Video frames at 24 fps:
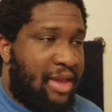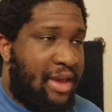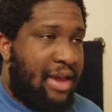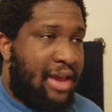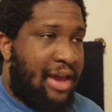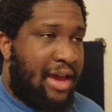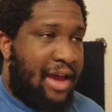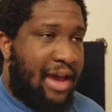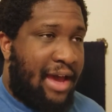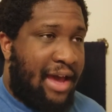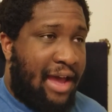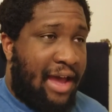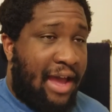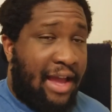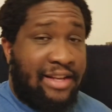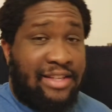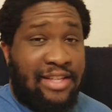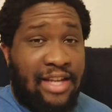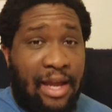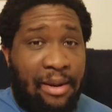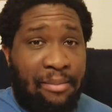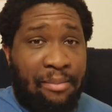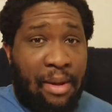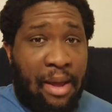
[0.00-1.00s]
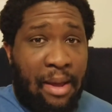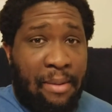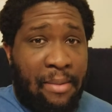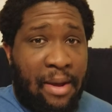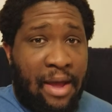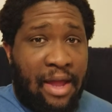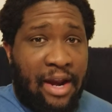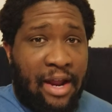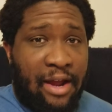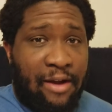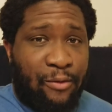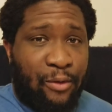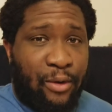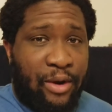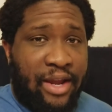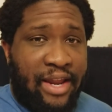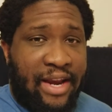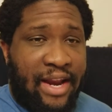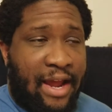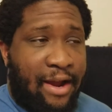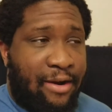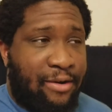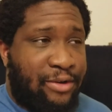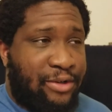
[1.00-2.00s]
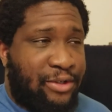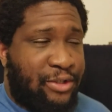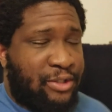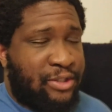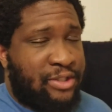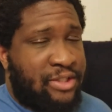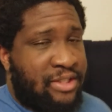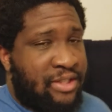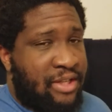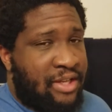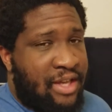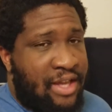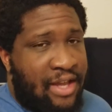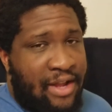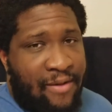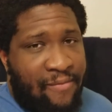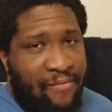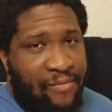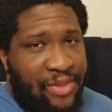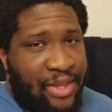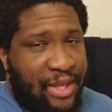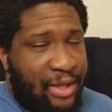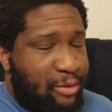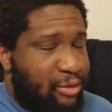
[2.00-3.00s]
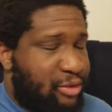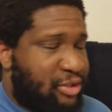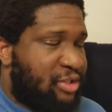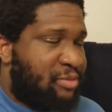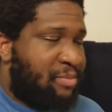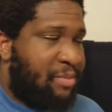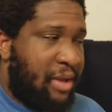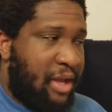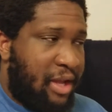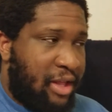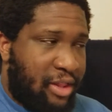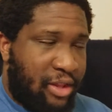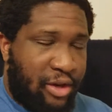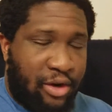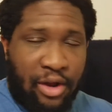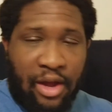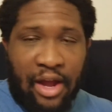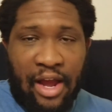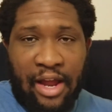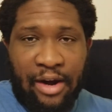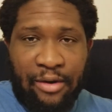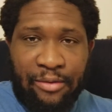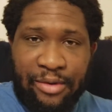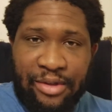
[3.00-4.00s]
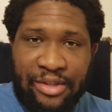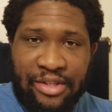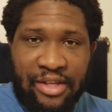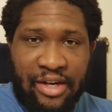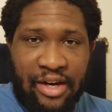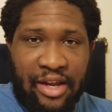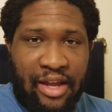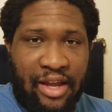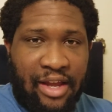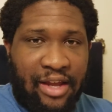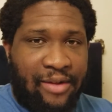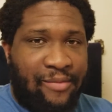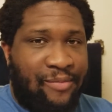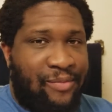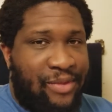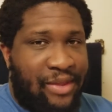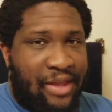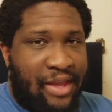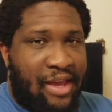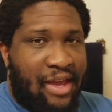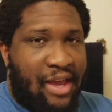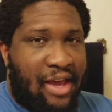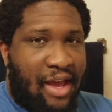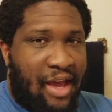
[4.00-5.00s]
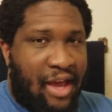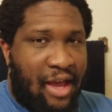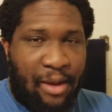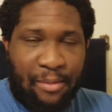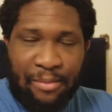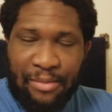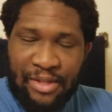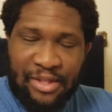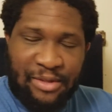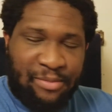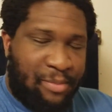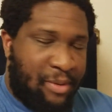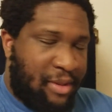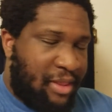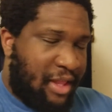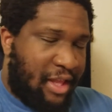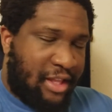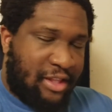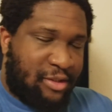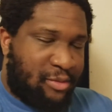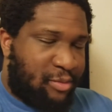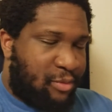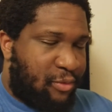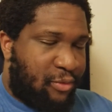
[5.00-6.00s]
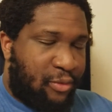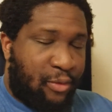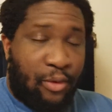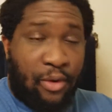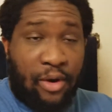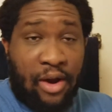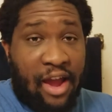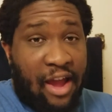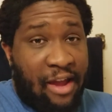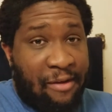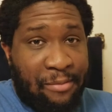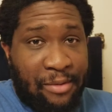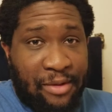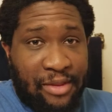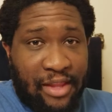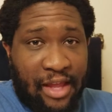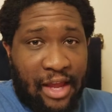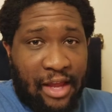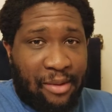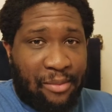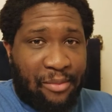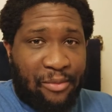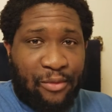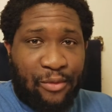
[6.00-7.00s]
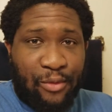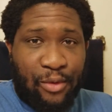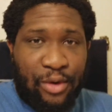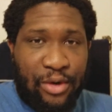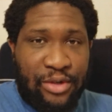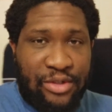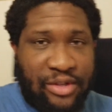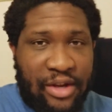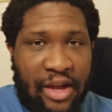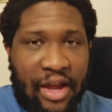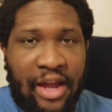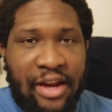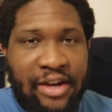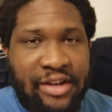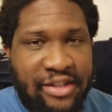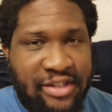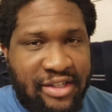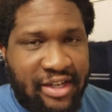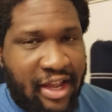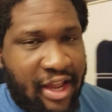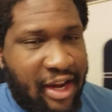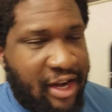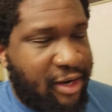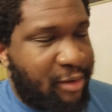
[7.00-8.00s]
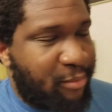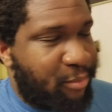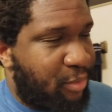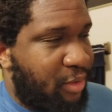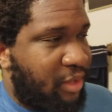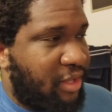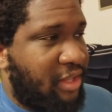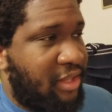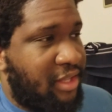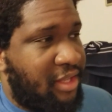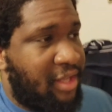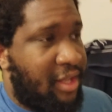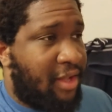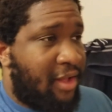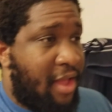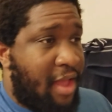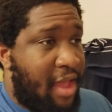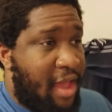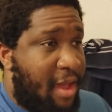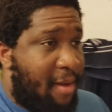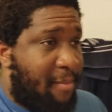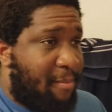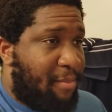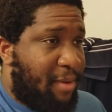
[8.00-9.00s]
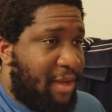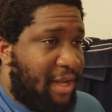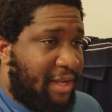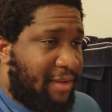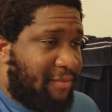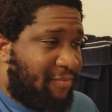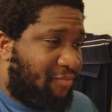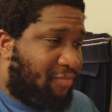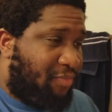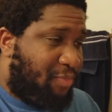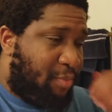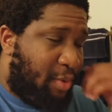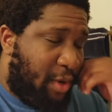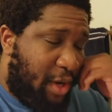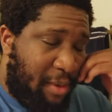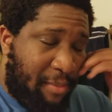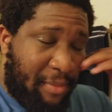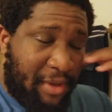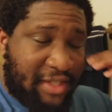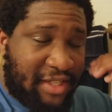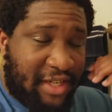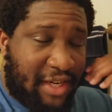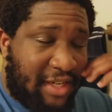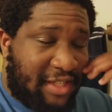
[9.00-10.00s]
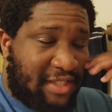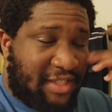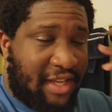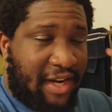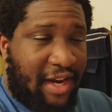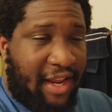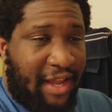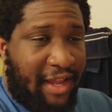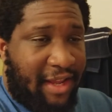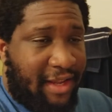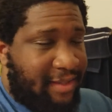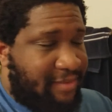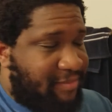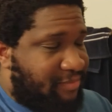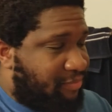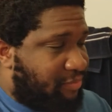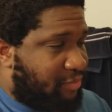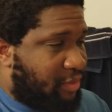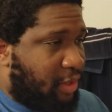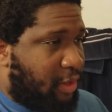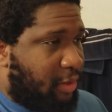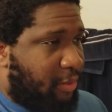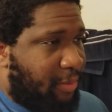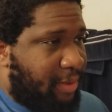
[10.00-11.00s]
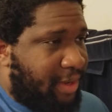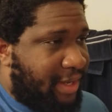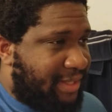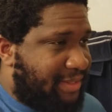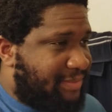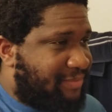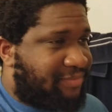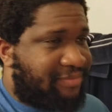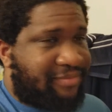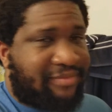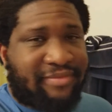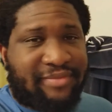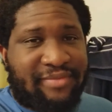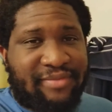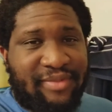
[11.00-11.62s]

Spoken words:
I timed my mod out for 8 hours. He was just being a little ornery tonight. He's been like this before. I've been like it before, so I understand completely. But pretty much I just said, hey, you know what?